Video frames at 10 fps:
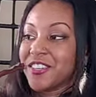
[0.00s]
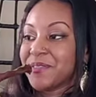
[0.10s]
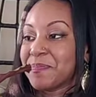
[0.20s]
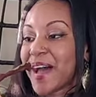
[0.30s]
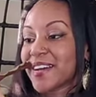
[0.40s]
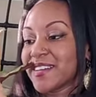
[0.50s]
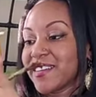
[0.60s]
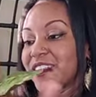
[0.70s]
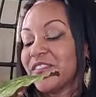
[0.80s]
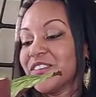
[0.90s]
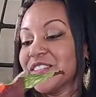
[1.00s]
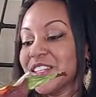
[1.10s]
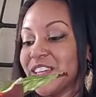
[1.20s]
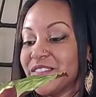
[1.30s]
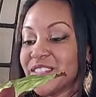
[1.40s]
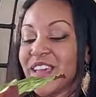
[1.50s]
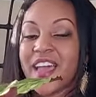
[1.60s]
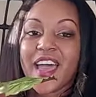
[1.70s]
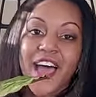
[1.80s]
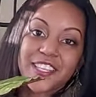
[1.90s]
to her back of her leaves,
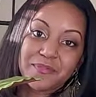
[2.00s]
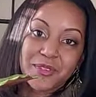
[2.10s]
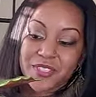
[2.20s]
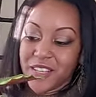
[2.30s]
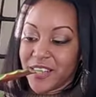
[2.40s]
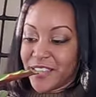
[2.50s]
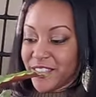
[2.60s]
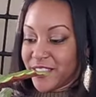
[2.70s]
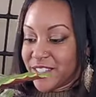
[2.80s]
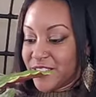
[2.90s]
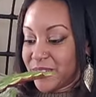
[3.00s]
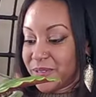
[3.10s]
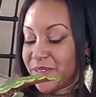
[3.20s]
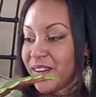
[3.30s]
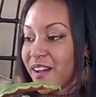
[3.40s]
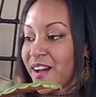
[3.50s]
as most calatheas do.